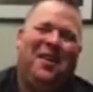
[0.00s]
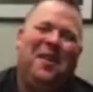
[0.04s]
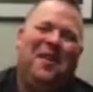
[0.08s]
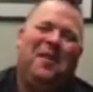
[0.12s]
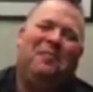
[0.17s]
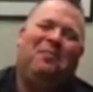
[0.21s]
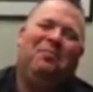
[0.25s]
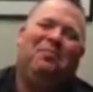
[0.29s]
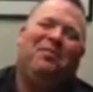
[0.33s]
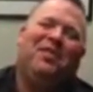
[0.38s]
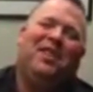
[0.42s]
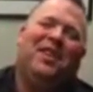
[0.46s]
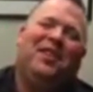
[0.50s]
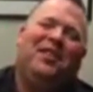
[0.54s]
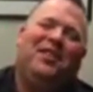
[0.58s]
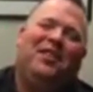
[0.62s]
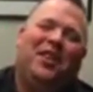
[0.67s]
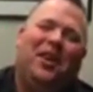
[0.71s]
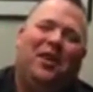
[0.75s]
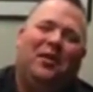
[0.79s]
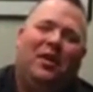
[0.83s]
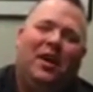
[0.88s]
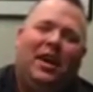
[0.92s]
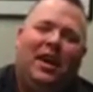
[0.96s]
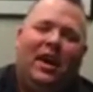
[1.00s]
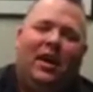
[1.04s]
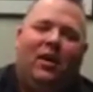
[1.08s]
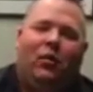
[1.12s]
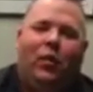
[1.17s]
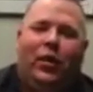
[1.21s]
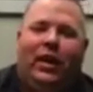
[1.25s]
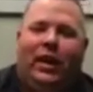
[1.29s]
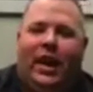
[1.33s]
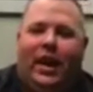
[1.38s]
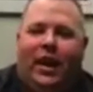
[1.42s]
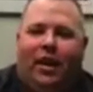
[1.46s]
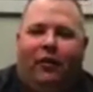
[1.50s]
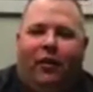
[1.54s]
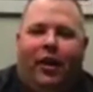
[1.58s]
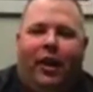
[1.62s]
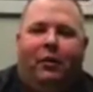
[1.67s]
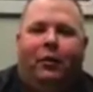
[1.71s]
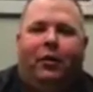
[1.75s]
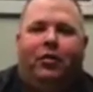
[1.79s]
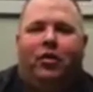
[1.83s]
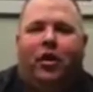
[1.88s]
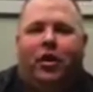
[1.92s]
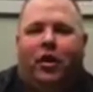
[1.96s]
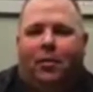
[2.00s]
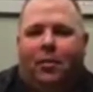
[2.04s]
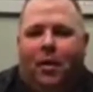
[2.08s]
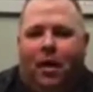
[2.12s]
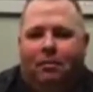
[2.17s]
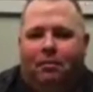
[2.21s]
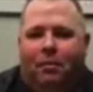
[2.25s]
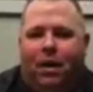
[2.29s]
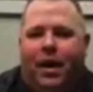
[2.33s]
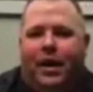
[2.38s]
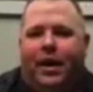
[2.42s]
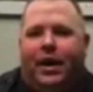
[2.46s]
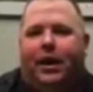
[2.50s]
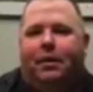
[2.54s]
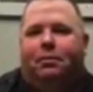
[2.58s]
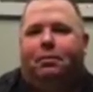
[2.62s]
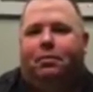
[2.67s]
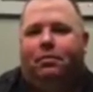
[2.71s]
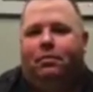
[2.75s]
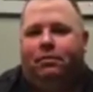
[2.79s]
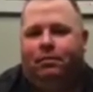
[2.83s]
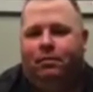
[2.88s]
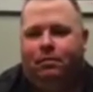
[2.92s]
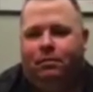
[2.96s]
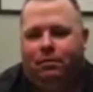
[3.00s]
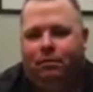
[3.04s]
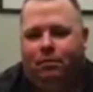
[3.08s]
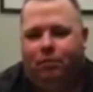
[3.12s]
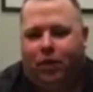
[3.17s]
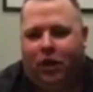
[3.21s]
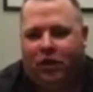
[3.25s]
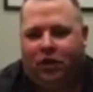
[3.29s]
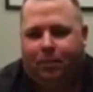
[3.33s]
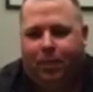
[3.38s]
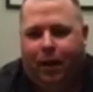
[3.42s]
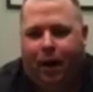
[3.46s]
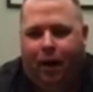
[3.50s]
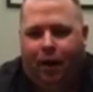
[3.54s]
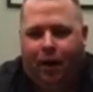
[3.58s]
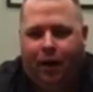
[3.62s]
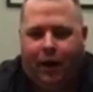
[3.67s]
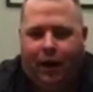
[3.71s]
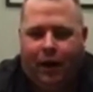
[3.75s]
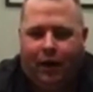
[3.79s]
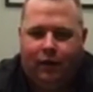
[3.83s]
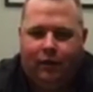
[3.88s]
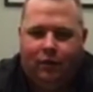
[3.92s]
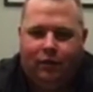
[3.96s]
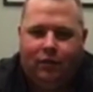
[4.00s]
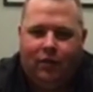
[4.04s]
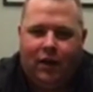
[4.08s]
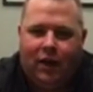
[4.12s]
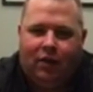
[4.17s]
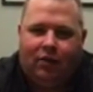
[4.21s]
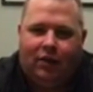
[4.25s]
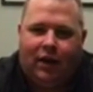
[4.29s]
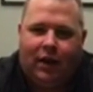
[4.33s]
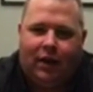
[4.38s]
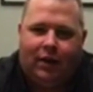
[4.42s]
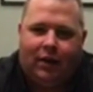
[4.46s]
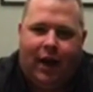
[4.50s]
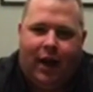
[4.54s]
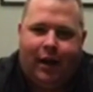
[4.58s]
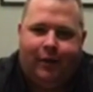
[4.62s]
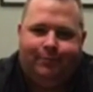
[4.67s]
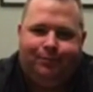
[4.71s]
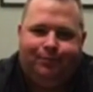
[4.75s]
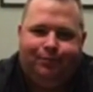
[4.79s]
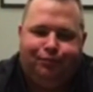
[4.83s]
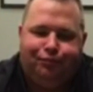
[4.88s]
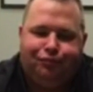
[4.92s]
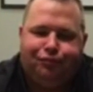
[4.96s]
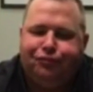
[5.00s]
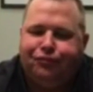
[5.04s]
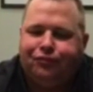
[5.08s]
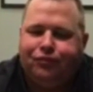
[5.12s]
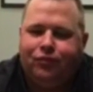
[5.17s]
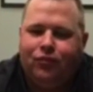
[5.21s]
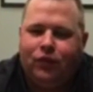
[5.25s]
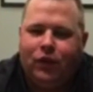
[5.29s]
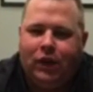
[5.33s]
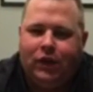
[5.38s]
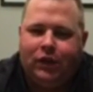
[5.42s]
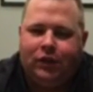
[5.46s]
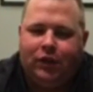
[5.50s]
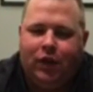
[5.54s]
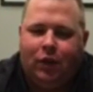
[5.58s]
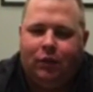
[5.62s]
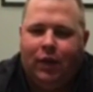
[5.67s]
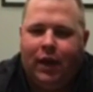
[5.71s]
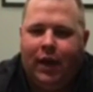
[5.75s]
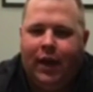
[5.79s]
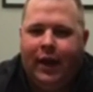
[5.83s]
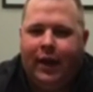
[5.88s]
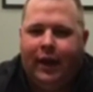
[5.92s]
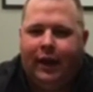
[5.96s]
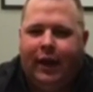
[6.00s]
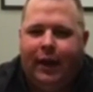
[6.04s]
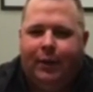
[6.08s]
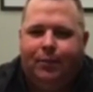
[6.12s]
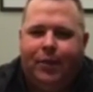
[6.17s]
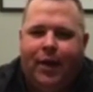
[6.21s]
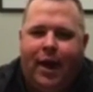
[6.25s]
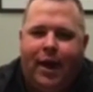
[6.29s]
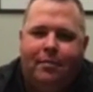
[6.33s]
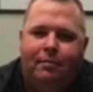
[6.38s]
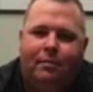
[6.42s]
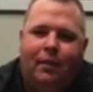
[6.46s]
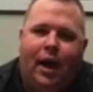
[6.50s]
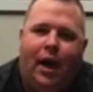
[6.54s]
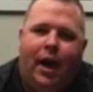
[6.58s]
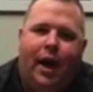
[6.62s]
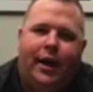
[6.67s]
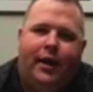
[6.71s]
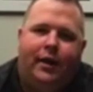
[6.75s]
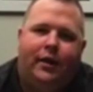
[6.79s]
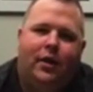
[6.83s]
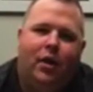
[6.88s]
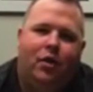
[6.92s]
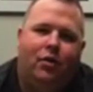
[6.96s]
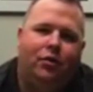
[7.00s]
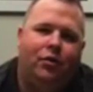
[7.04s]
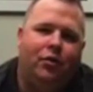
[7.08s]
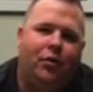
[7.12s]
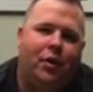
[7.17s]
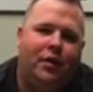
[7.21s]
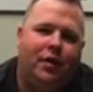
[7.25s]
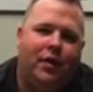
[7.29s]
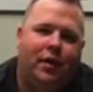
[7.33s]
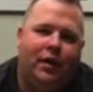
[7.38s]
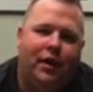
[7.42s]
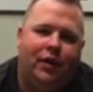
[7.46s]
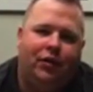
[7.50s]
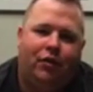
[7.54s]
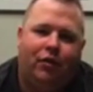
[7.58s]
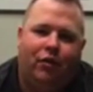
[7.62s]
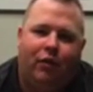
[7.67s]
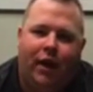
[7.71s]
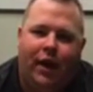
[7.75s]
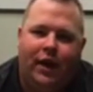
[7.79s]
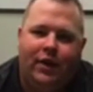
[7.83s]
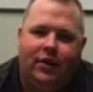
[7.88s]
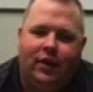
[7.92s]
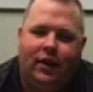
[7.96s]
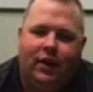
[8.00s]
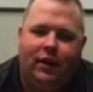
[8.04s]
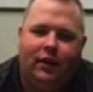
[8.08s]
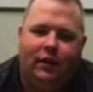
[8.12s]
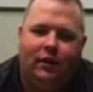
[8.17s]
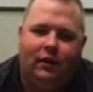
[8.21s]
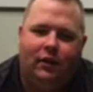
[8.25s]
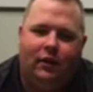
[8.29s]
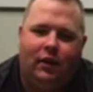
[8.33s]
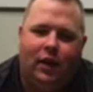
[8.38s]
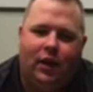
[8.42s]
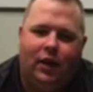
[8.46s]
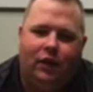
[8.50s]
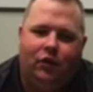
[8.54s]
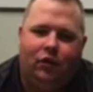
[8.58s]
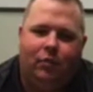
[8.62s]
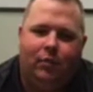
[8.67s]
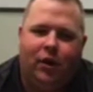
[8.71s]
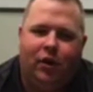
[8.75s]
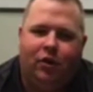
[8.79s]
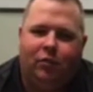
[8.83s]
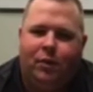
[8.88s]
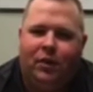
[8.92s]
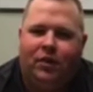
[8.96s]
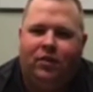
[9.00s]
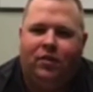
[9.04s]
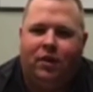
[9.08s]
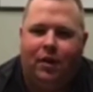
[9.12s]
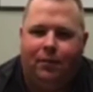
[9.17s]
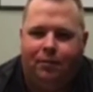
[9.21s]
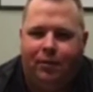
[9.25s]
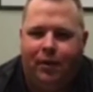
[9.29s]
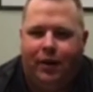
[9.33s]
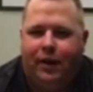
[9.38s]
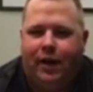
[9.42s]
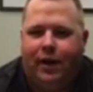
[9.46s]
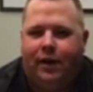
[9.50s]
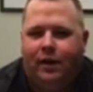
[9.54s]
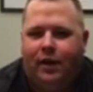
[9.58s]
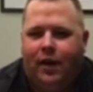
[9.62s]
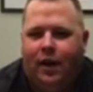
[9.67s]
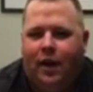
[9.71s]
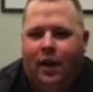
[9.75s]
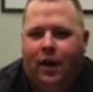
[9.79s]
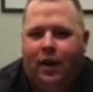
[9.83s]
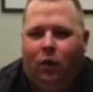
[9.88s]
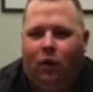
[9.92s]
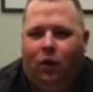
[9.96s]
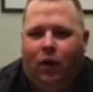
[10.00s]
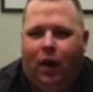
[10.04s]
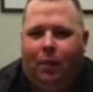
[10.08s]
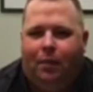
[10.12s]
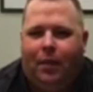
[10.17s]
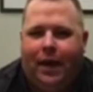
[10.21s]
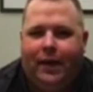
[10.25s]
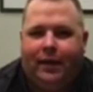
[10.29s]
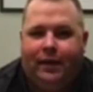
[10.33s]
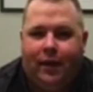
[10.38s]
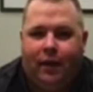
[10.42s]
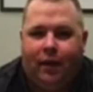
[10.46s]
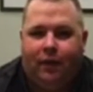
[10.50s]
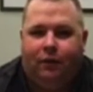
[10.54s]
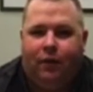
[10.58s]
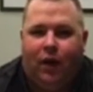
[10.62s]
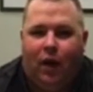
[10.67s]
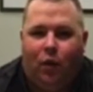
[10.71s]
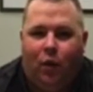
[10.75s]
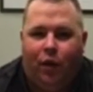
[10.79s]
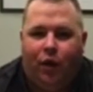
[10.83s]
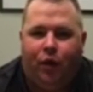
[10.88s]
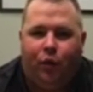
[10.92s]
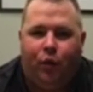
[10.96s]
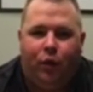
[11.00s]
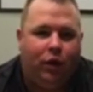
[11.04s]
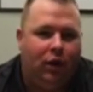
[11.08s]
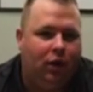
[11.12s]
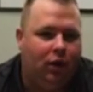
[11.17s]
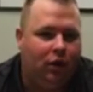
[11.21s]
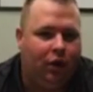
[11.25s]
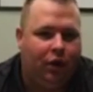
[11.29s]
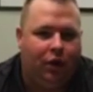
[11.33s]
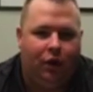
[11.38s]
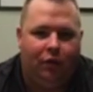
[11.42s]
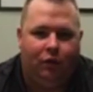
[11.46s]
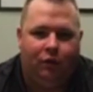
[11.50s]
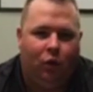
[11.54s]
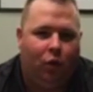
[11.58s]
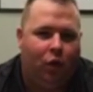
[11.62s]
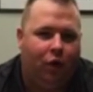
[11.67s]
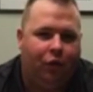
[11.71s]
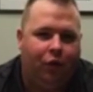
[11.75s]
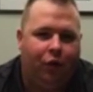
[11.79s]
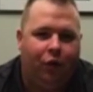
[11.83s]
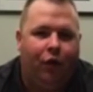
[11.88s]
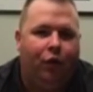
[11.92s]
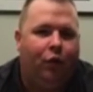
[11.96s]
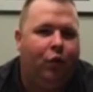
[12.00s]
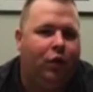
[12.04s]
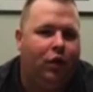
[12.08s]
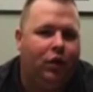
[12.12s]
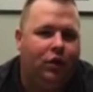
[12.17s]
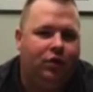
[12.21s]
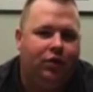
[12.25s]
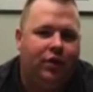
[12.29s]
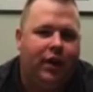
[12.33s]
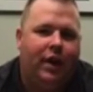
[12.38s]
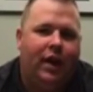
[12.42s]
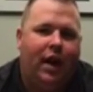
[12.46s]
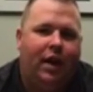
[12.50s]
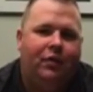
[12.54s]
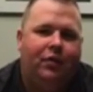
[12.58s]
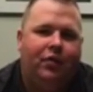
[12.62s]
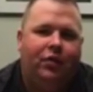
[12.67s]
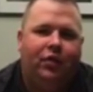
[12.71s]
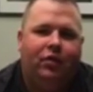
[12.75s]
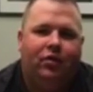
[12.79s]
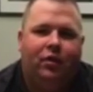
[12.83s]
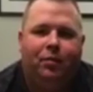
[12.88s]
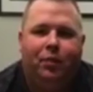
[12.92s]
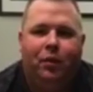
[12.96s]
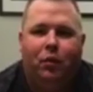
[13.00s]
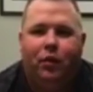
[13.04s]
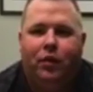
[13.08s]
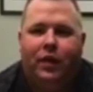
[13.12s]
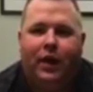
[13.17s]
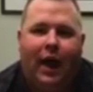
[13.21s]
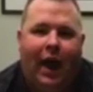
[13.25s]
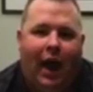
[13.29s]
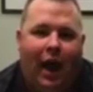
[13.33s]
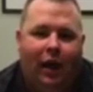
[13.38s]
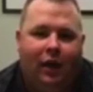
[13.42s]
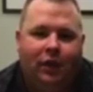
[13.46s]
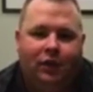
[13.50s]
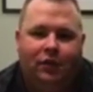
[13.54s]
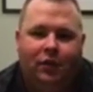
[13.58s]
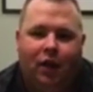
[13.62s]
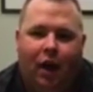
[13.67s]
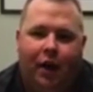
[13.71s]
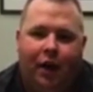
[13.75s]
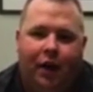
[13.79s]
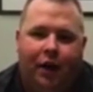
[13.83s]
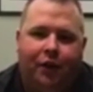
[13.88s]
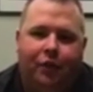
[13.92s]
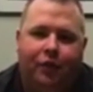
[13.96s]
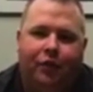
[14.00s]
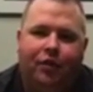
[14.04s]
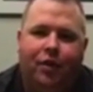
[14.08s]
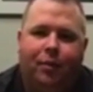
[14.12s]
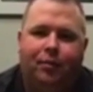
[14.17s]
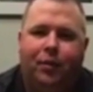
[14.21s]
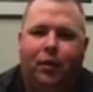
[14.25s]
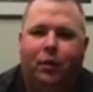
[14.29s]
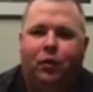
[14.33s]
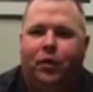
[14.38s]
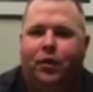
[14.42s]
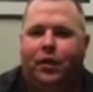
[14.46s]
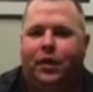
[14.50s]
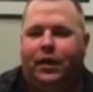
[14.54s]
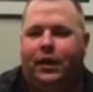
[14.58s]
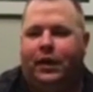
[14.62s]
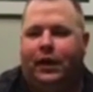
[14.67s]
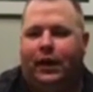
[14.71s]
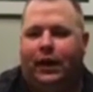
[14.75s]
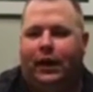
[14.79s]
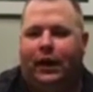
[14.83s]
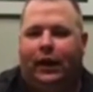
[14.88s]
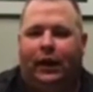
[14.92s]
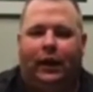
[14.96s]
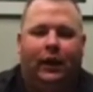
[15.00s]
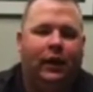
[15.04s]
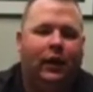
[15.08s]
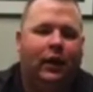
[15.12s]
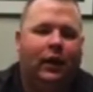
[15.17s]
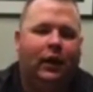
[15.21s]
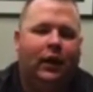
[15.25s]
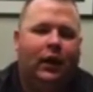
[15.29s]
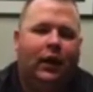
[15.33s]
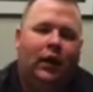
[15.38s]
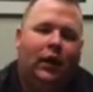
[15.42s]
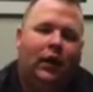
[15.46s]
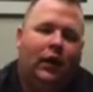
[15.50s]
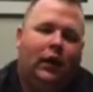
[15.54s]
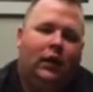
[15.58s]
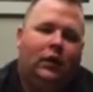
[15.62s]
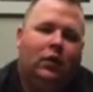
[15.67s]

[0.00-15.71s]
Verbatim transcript: all right. So we like green. We talk about money, prosperity, things like that. So keep that in mind. Don't do anything that's crazy, not uh, too much, but something that will help identify what you're really looking for. If you're in real estate, obviously something with a house on it, or something with a key,